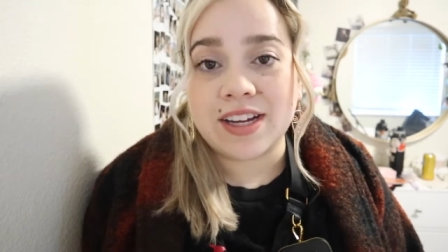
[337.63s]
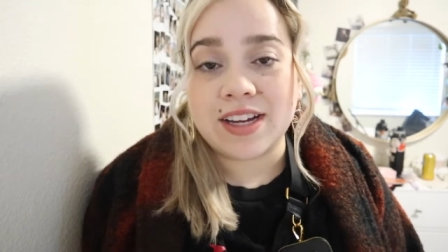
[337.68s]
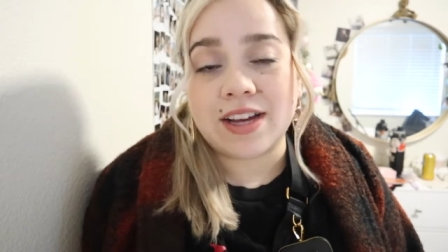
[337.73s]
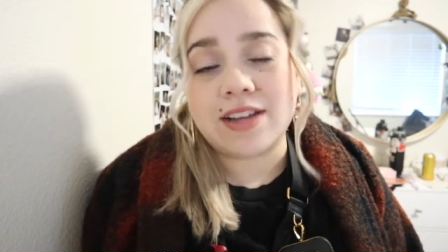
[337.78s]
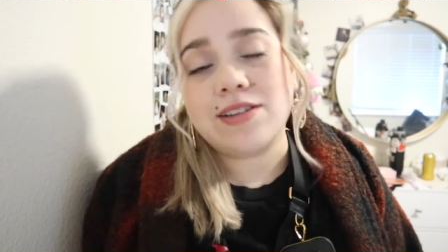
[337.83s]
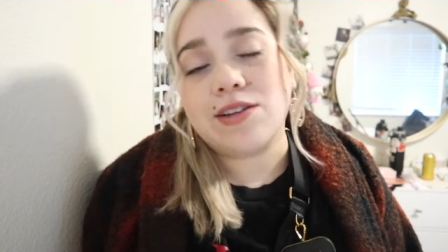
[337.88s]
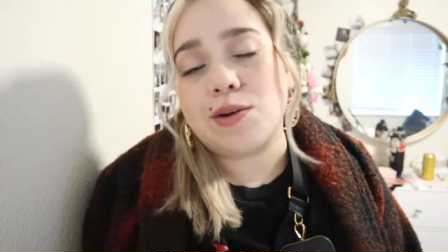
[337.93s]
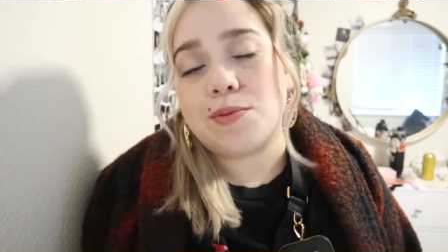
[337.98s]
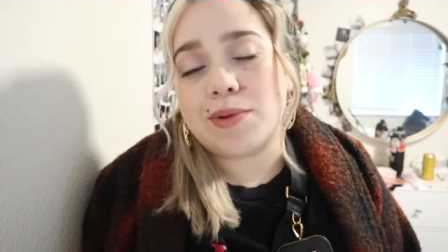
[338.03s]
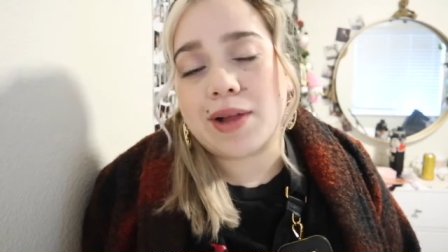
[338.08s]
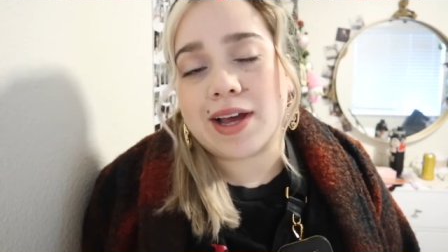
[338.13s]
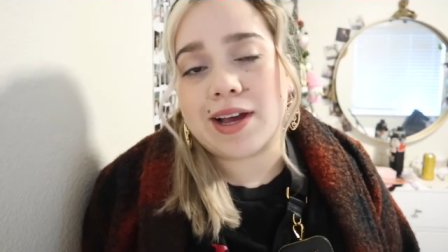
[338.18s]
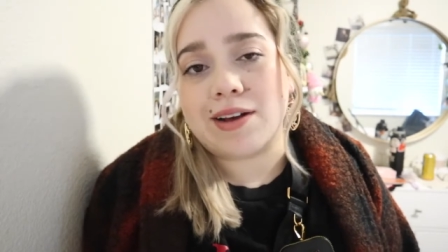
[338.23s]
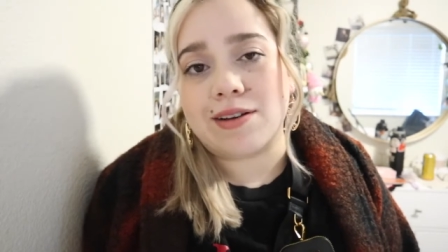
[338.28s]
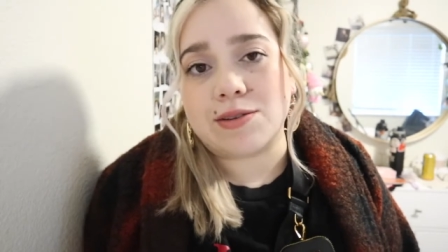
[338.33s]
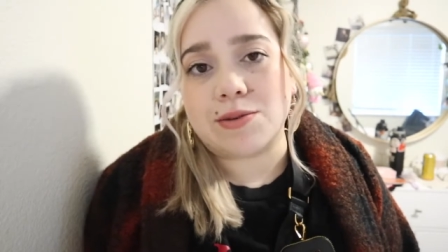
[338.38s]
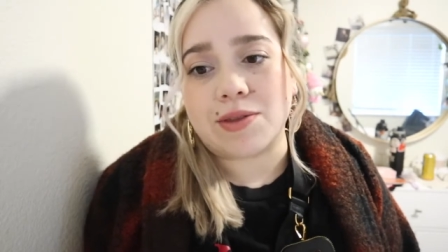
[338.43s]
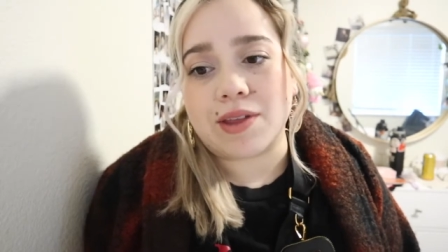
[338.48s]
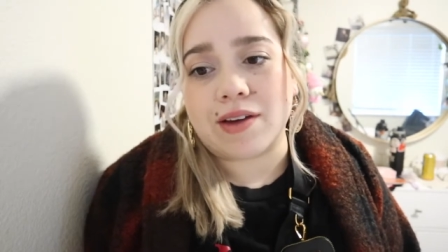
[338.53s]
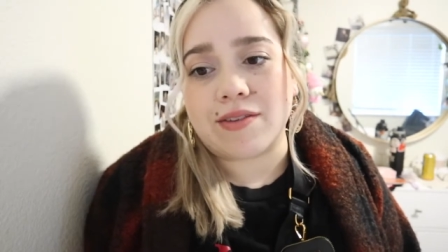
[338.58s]
Because you know, black
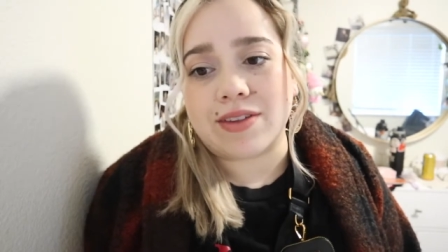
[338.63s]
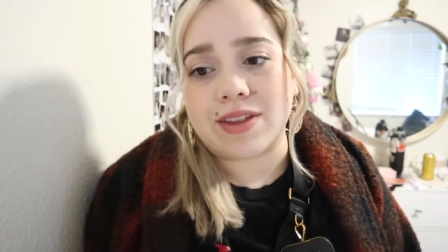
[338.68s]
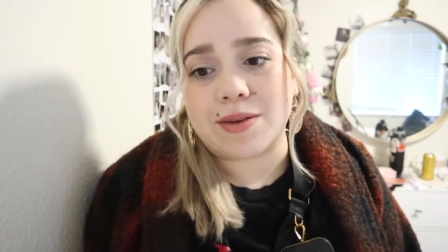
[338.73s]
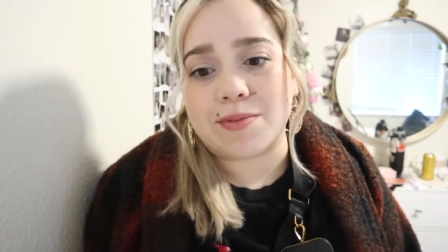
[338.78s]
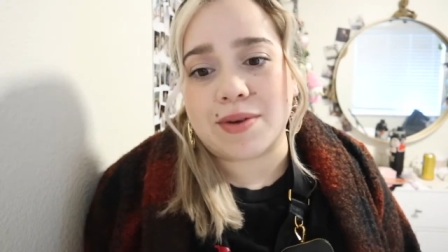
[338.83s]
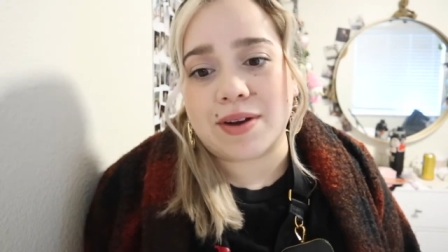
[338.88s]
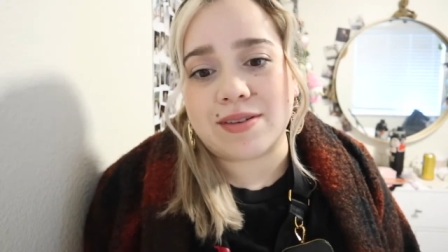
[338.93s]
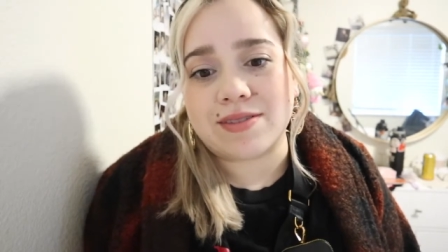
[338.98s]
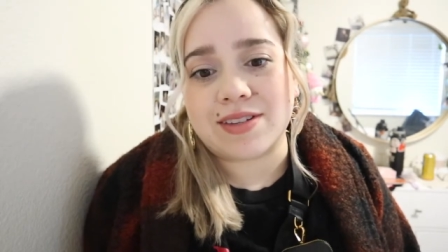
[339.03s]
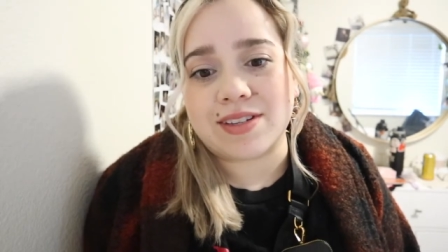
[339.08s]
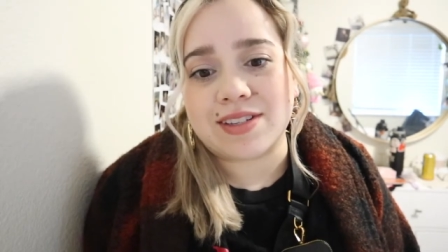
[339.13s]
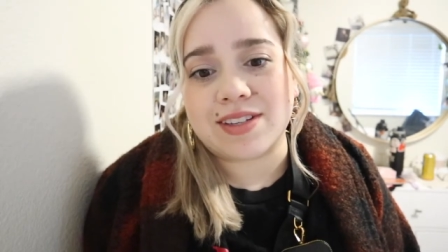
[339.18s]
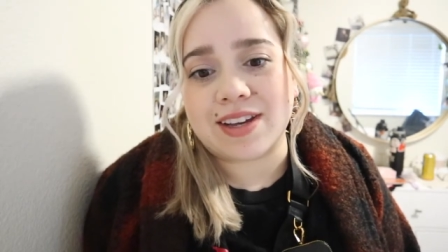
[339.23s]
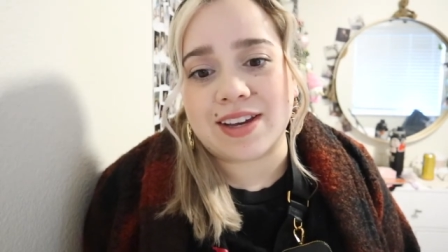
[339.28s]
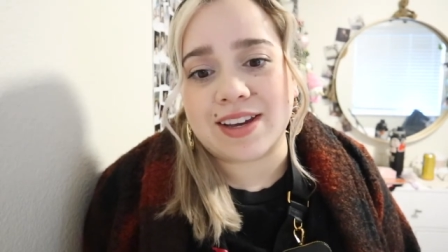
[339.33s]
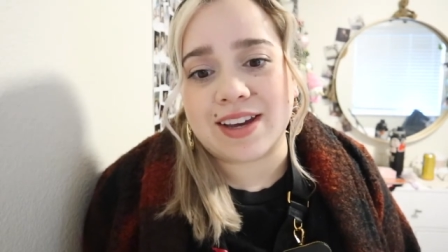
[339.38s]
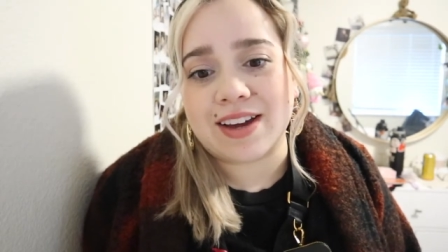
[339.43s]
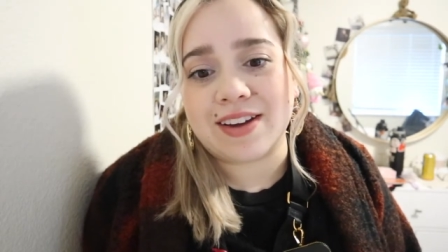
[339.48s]
goes with everything, but I was just like,